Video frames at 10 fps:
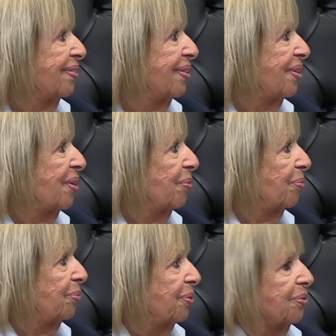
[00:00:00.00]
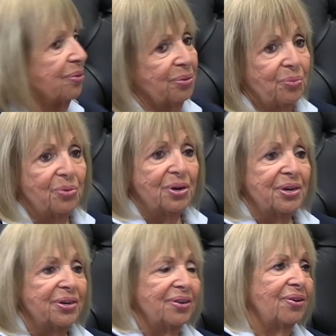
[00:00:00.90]
You know, we're on the
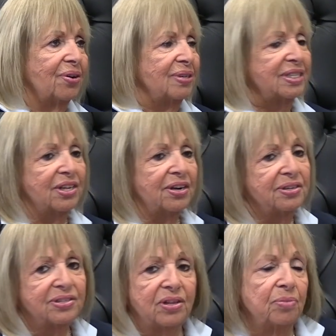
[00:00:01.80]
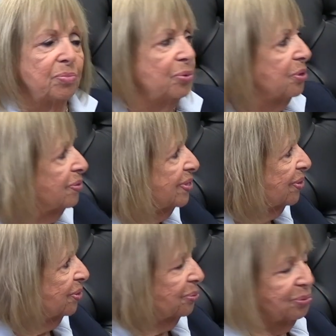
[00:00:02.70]
water, our entire southern border is
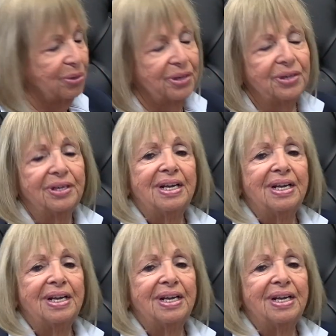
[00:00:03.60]
on the water,